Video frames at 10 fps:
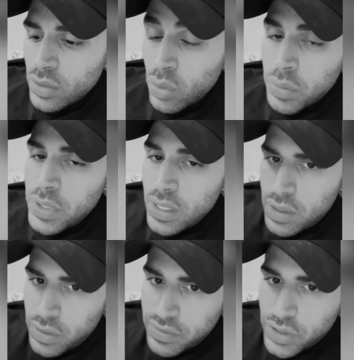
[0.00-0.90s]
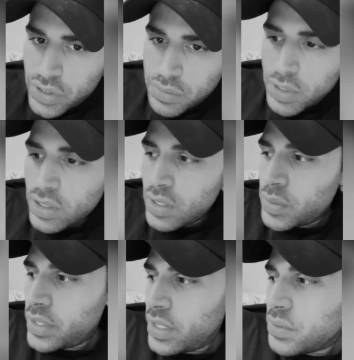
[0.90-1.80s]
Or me, I don't give a shit about cloud
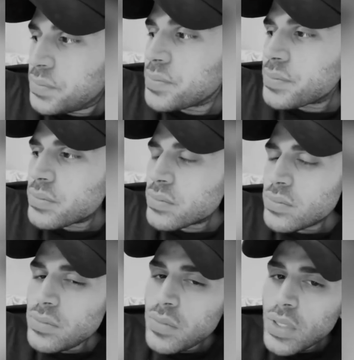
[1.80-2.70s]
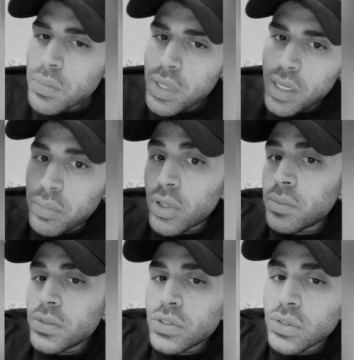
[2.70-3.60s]
right now. But I
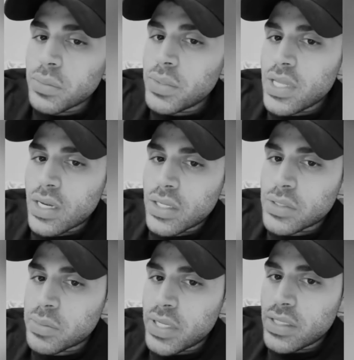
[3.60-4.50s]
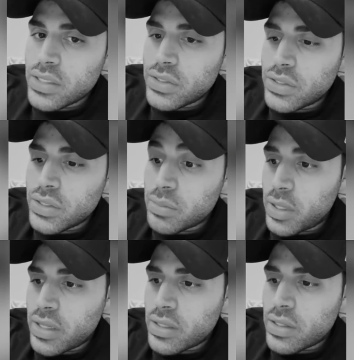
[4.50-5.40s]
promise you I'll be the highest paid this year
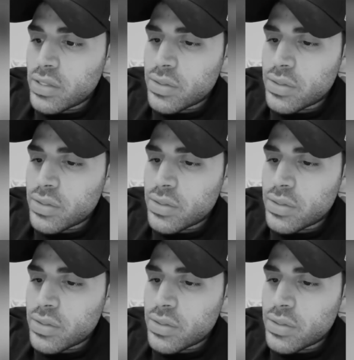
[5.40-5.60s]
by the end of the